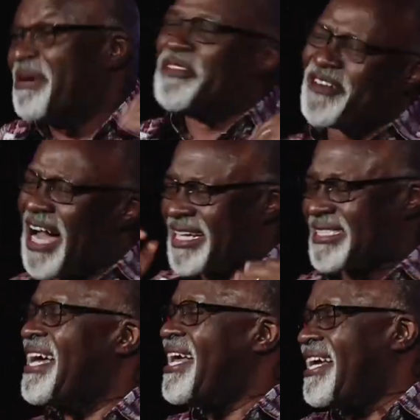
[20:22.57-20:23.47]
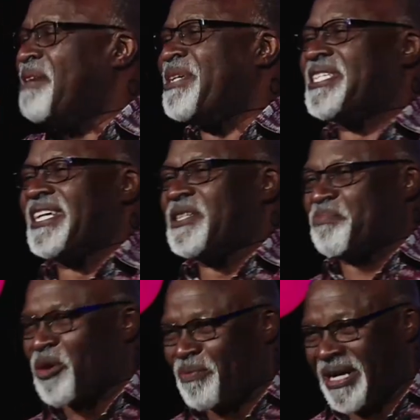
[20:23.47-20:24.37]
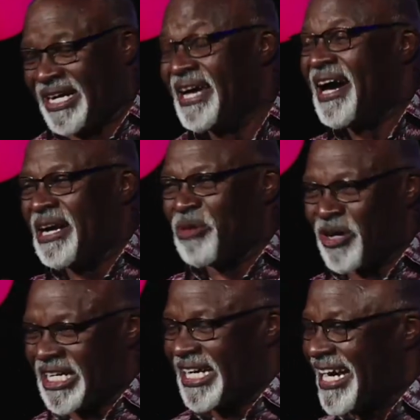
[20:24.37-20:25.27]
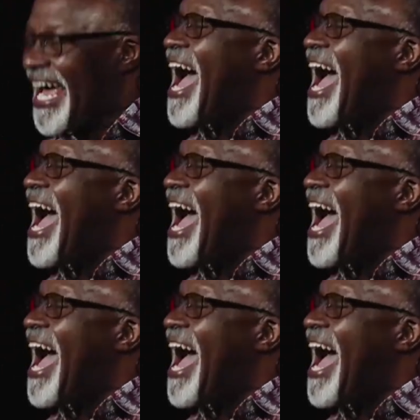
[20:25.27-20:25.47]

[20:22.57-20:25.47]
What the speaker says: In fact, let me say it properly and more clearly.